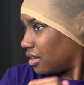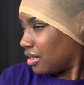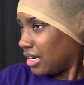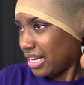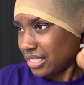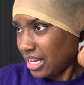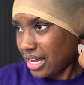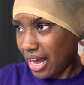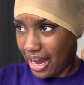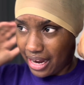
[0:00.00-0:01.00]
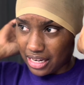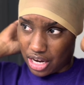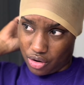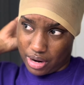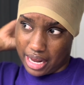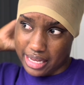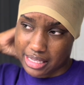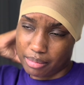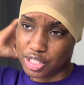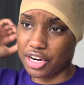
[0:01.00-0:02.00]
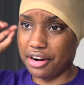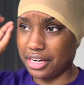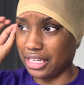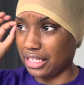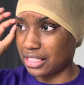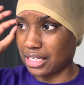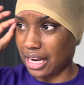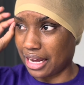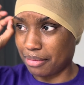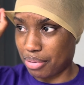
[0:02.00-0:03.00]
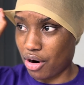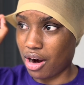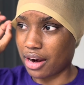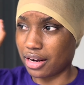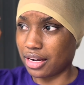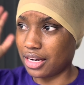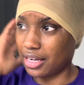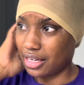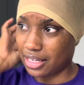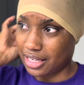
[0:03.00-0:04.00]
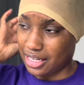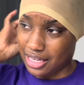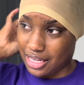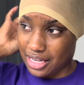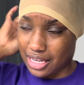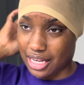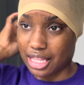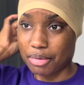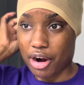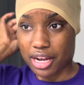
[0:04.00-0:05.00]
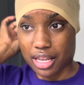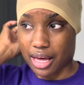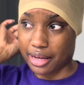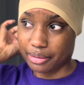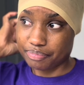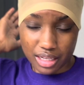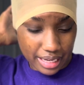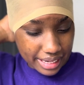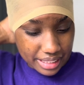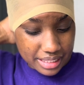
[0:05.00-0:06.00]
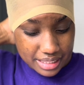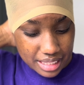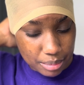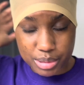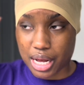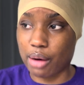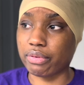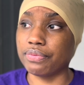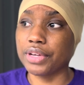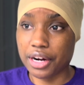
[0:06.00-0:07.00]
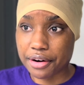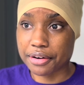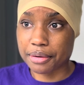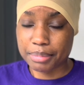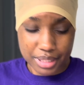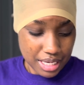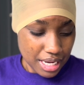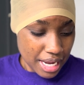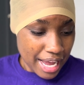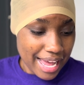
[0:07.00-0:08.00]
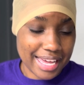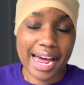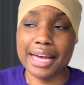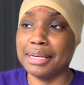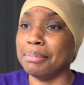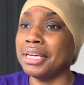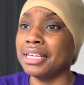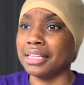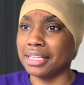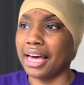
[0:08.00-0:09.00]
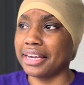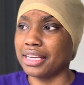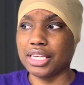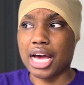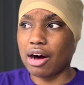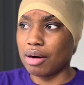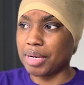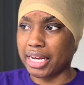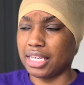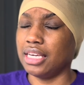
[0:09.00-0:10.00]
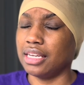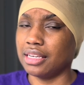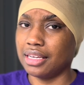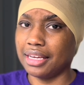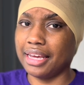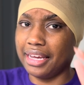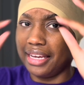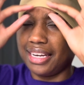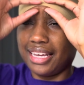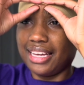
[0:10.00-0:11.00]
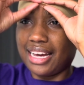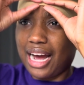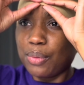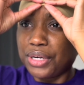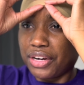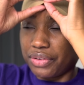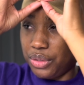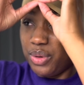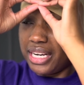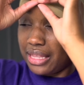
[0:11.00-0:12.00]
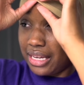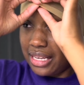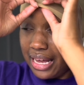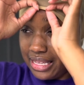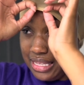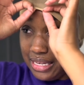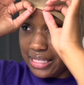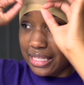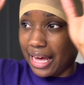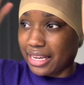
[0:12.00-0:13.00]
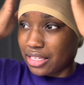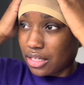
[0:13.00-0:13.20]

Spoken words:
next thing I know, as I'm turning to like park in the parking lot, a lady steps off of the curb, and I immediately, like, y'all, I'm not kidding, and I would never do anything like this, like,